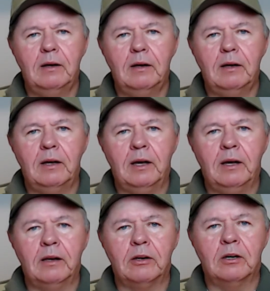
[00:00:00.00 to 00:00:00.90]

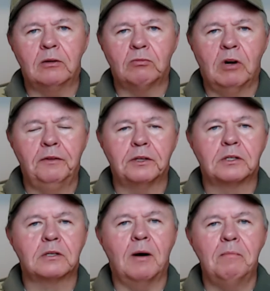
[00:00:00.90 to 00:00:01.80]
and run the
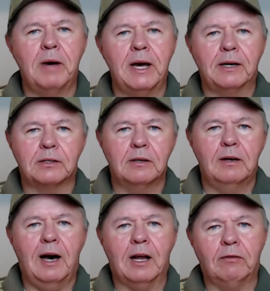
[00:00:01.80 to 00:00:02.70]
scumbags
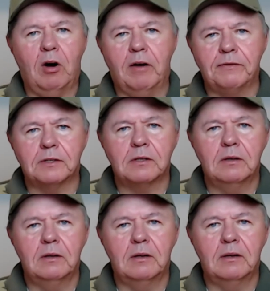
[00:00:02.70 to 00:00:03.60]
out of office
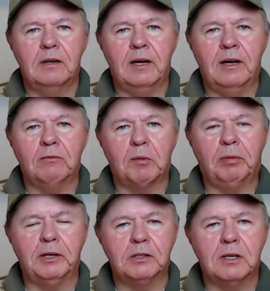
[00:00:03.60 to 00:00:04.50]
and
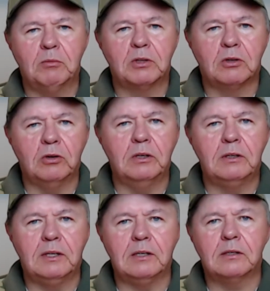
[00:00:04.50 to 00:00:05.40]
replace them with
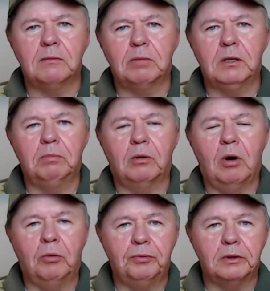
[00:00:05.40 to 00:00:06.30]
good, decent people,
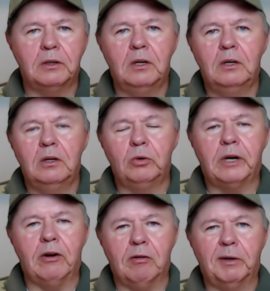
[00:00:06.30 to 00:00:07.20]
hopefully, who
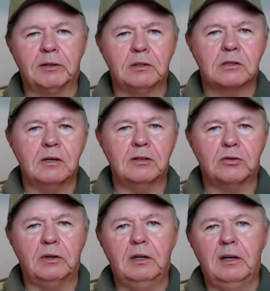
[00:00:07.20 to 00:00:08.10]
care about this
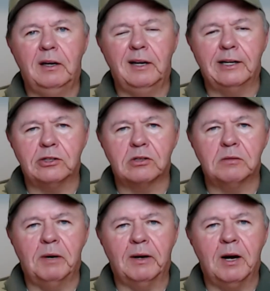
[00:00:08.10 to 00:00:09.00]
country and not just
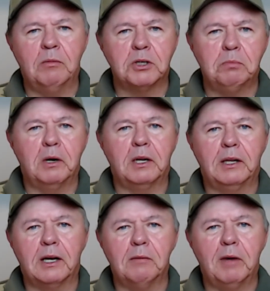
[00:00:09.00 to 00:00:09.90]
about how much money
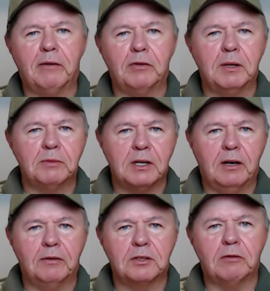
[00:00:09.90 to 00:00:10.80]
they can make for
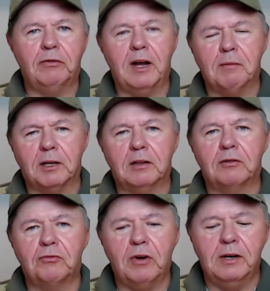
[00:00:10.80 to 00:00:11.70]
themselves, their family, and their
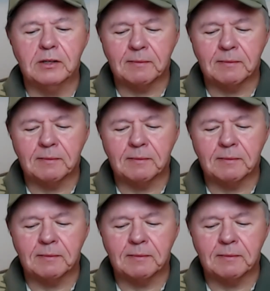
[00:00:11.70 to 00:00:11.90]
friends.